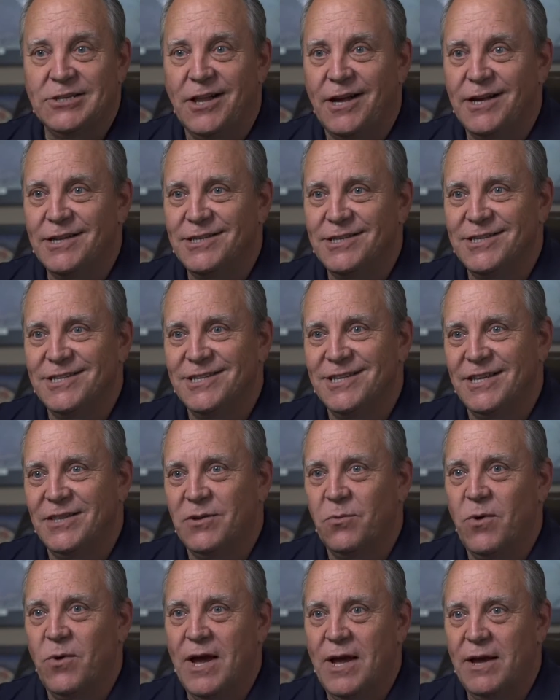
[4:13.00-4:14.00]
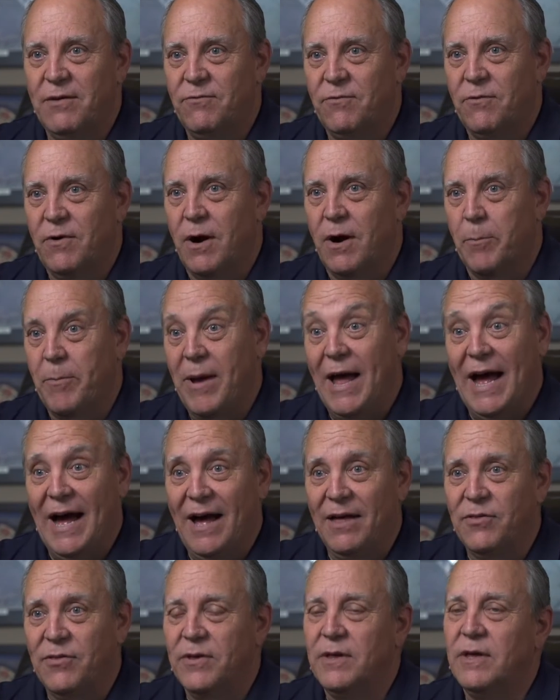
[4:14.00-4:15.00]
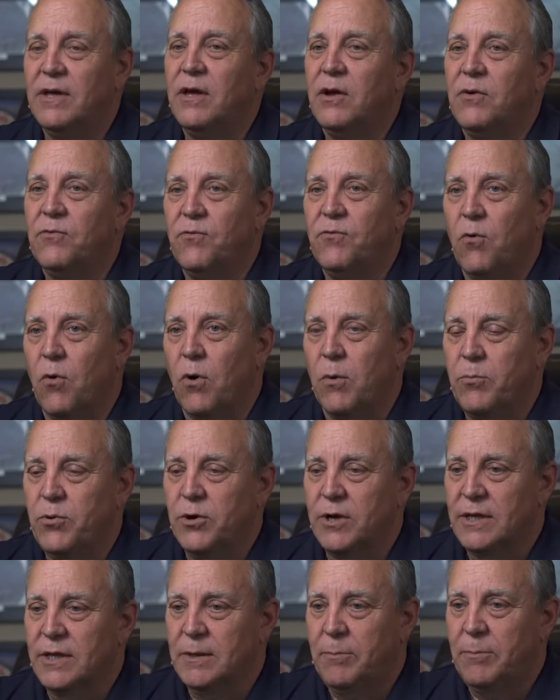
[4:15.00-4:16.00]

lines in the way of our path for putting the